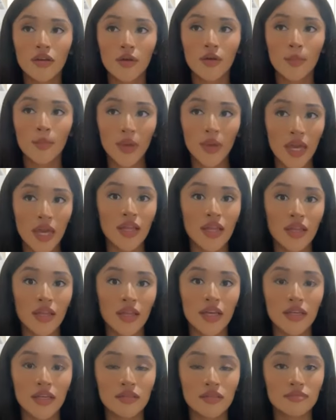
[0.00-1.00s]
pay
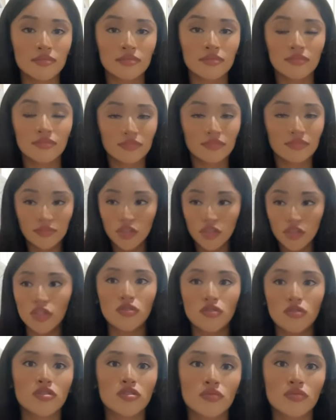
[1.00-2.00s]
like to
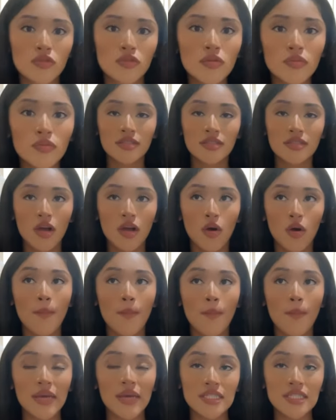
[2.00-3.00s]
use the room, you know.
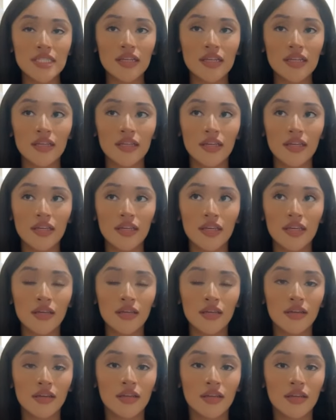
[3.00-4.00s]
So
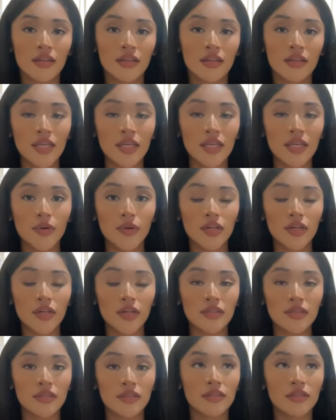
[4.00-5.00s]
basically he
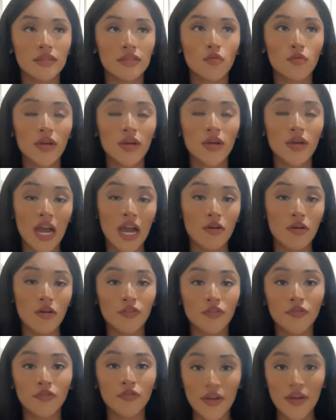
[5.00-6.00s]
booked 1 hour
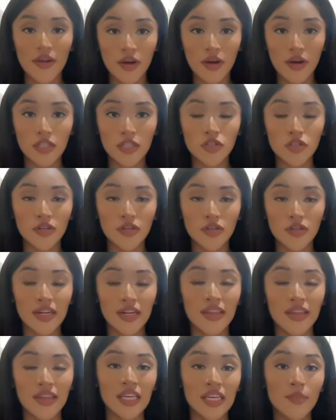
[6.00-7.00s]
for
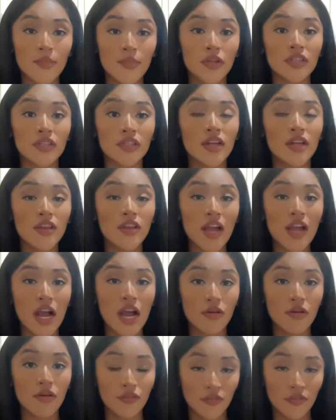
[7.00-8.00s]
$500 and then he booked another
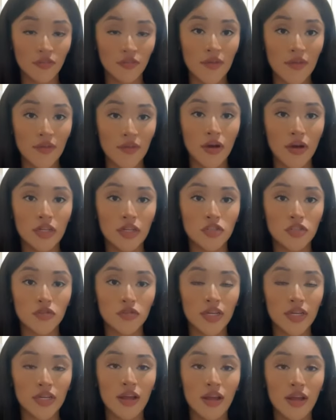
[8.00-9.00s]
hour for
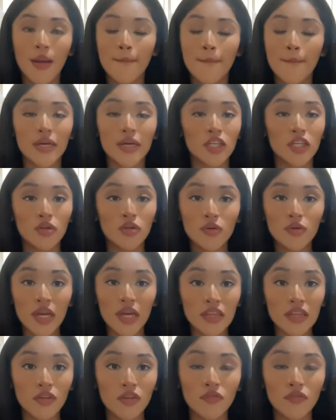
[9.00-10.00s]
$500, but you don't
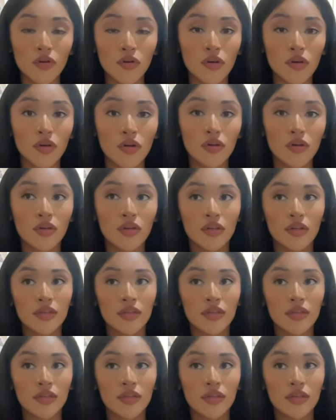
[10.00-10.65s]
get the full